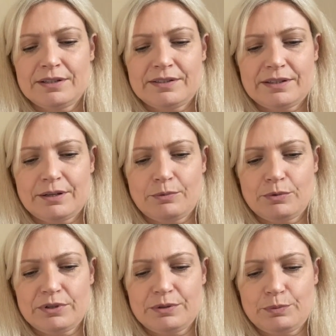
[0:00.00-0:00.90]
So
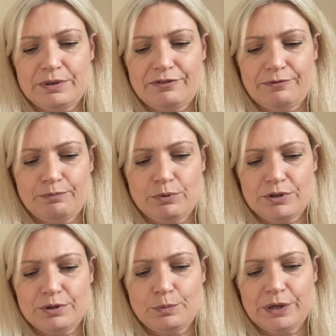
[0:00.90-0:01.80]
what did
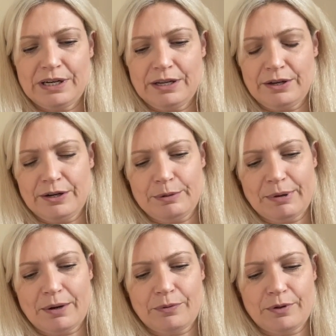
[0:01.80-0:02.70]
we learn
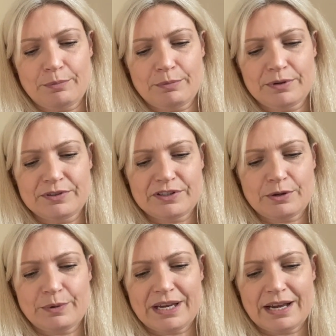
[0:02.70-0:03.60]
about them?
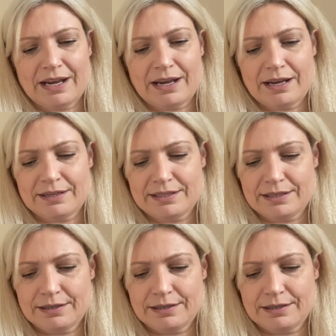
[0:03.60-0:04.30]
So we had